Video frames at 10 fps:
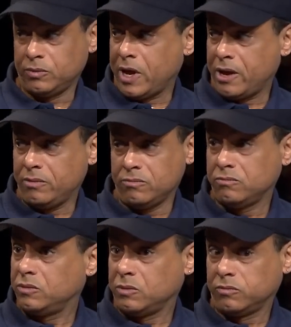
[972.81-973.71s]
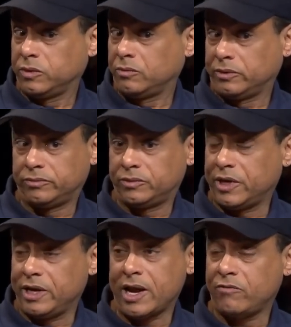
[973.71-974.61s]
and
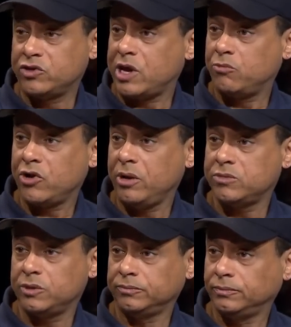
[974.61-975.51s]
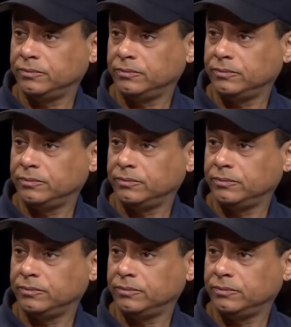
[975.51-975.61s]
he'd have the same dreams.